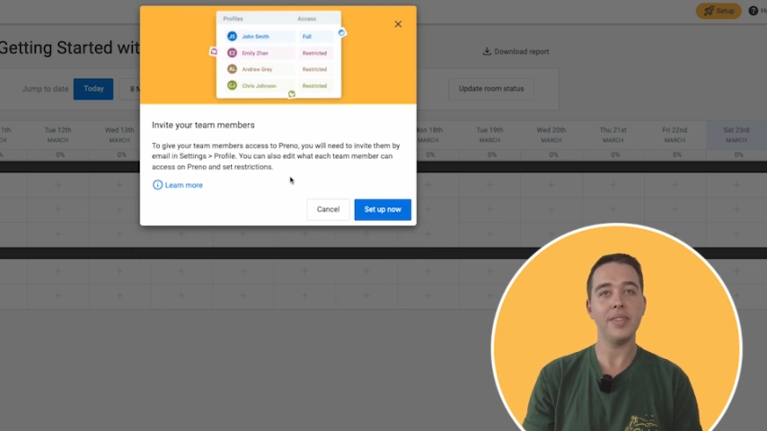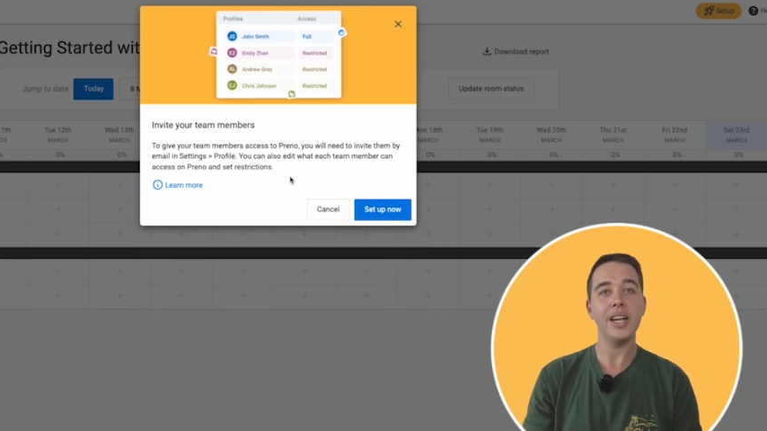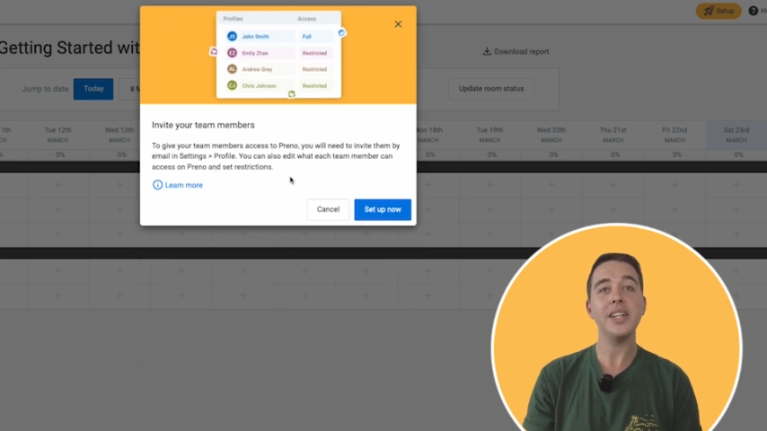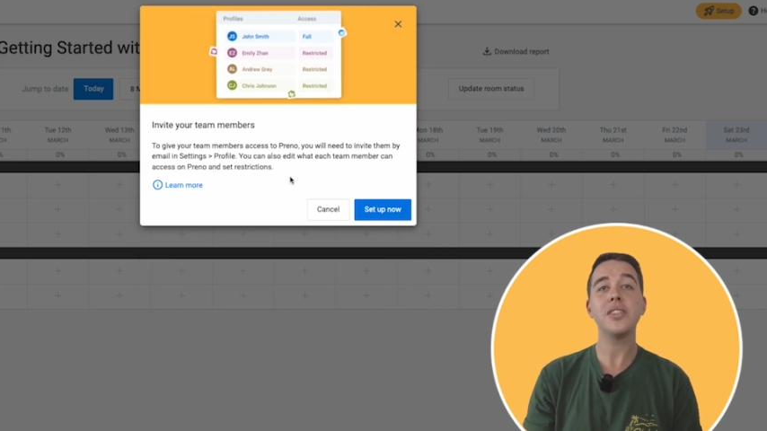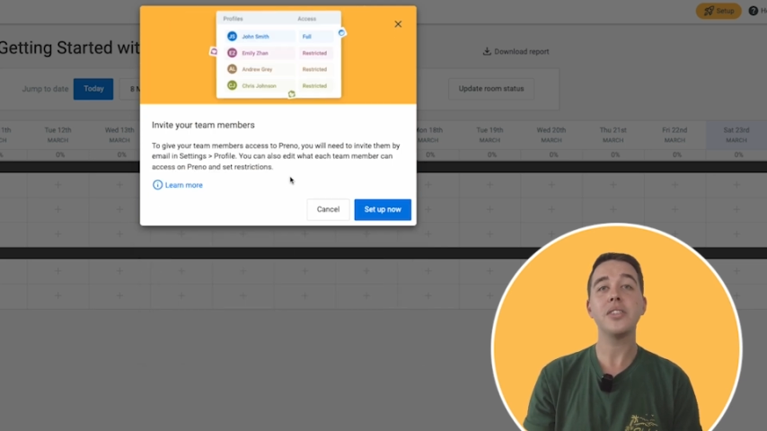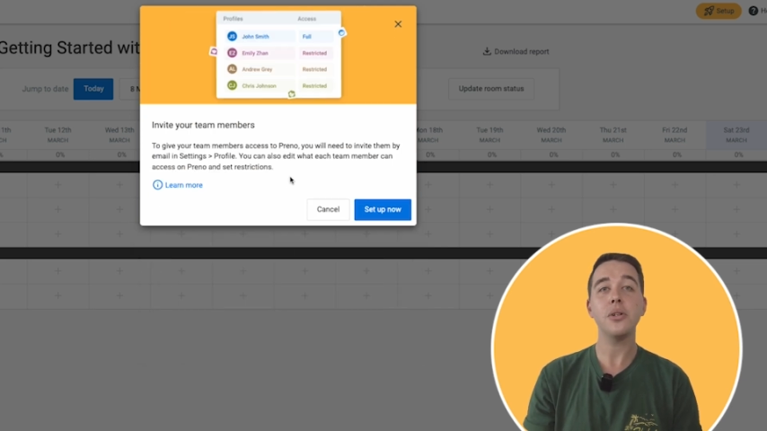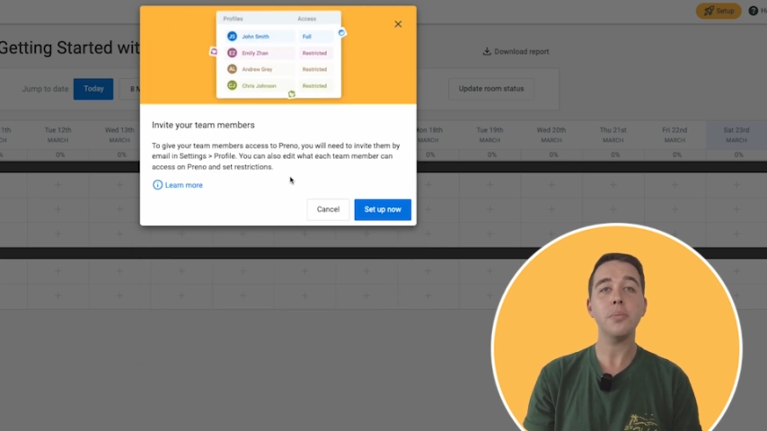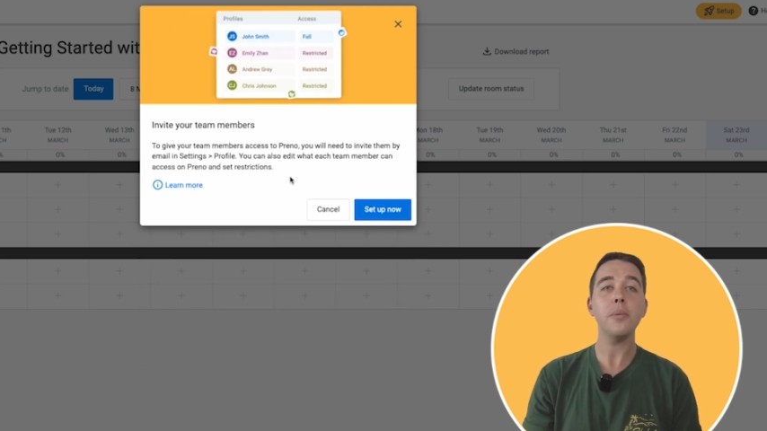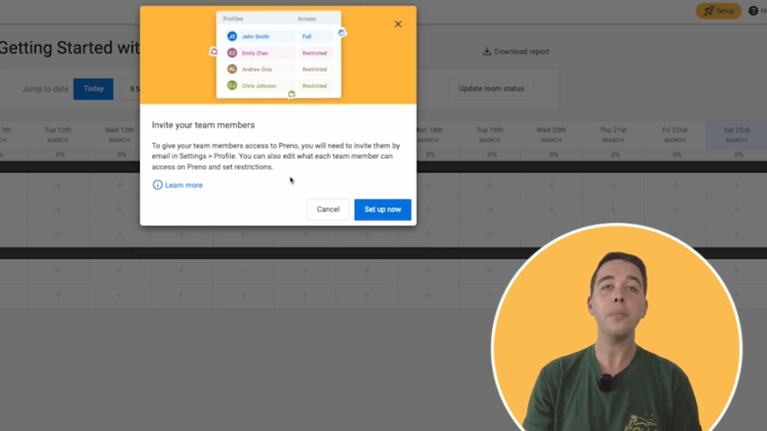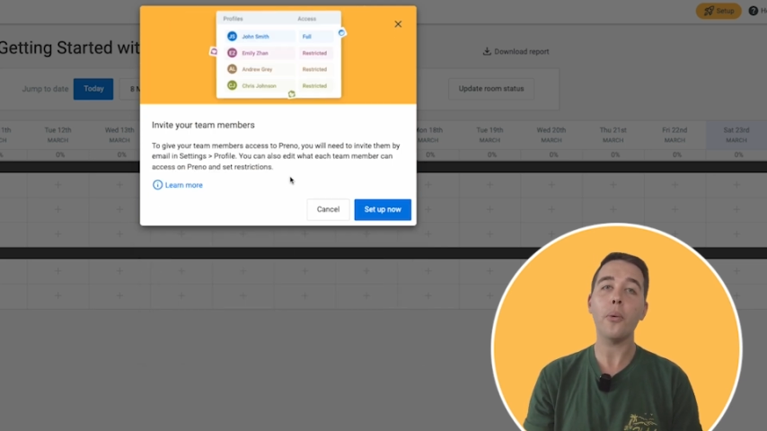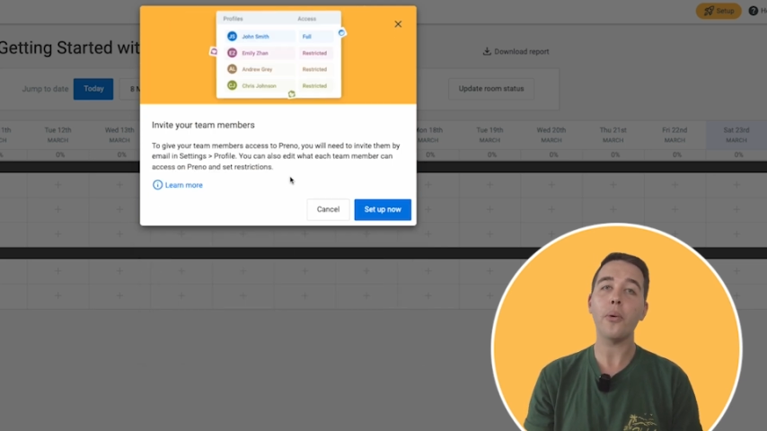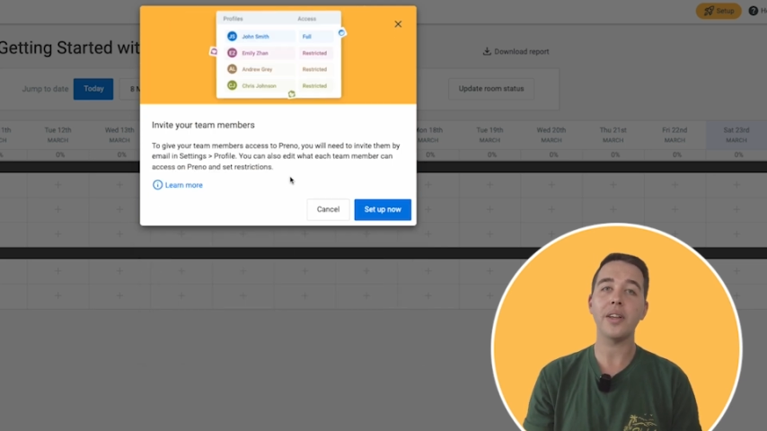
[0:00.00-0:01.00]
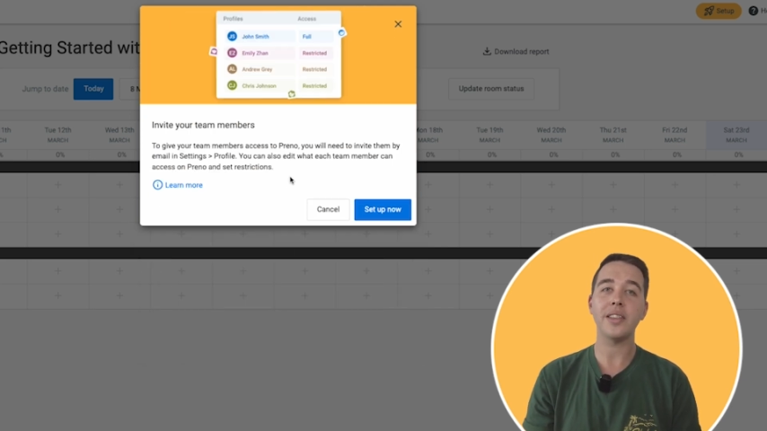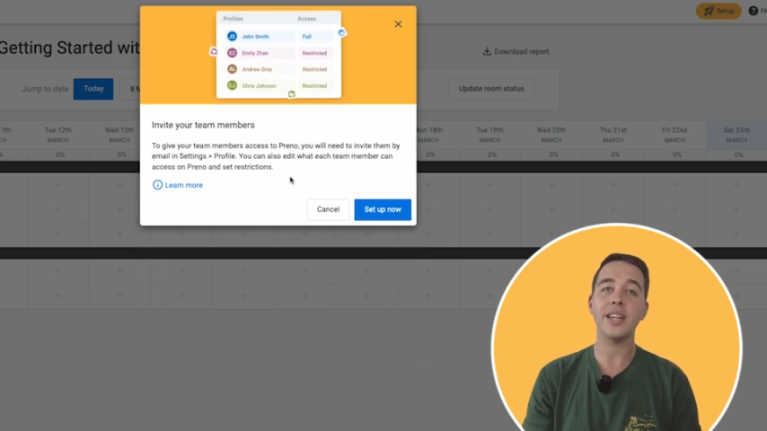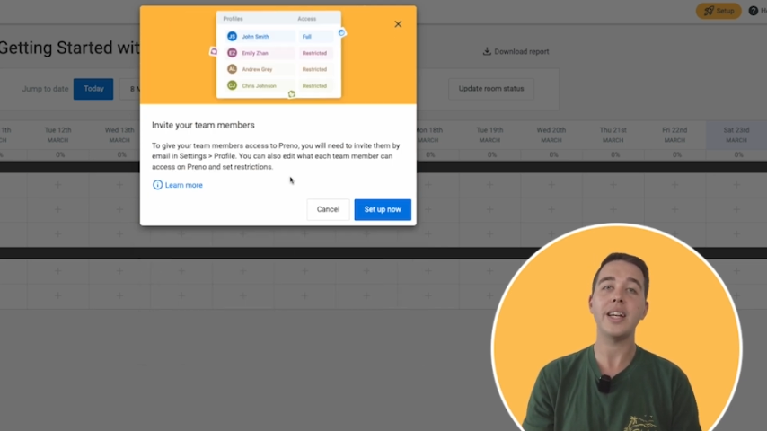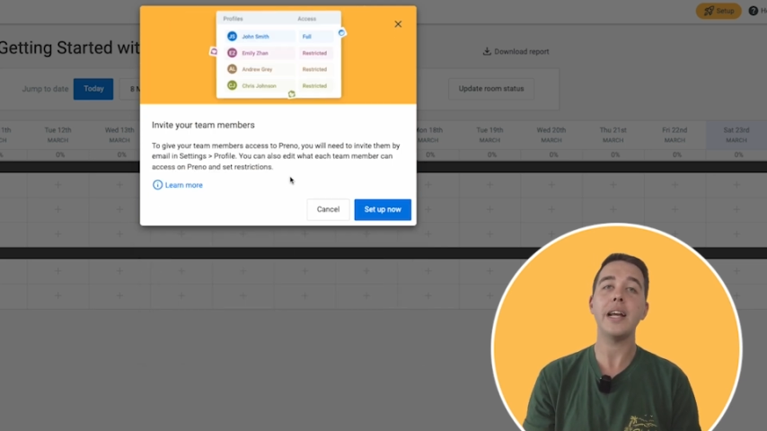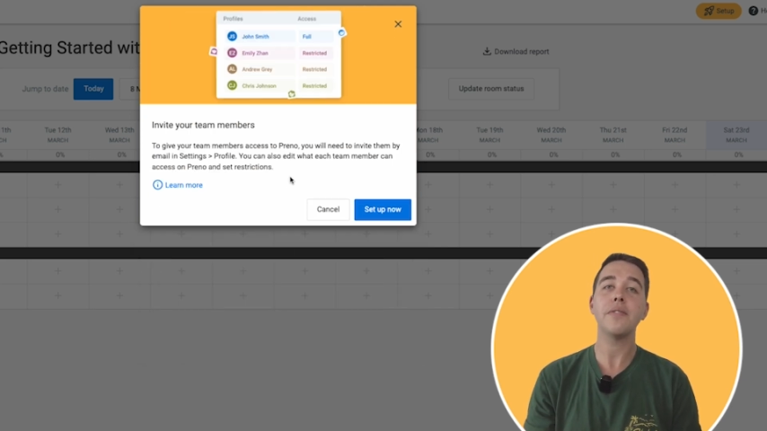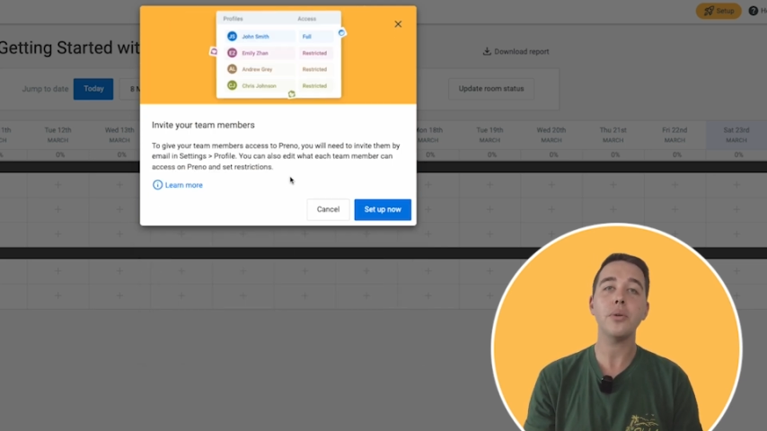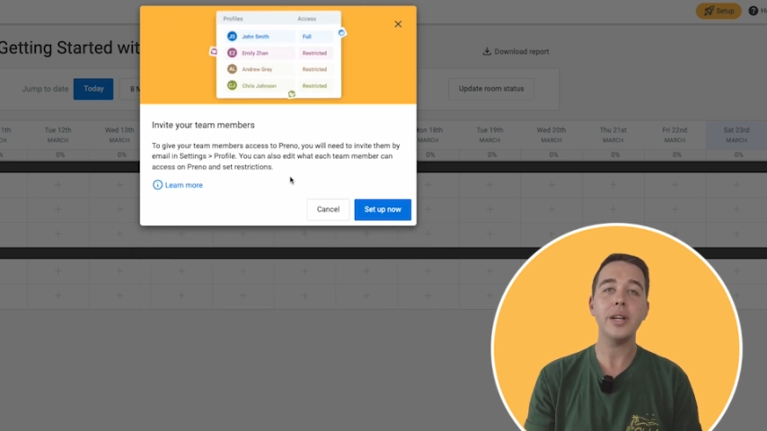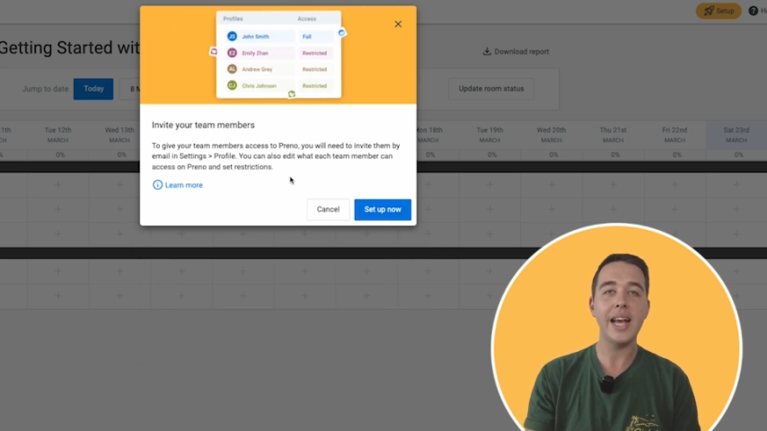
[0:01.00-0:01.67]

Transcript: It's super important that everyone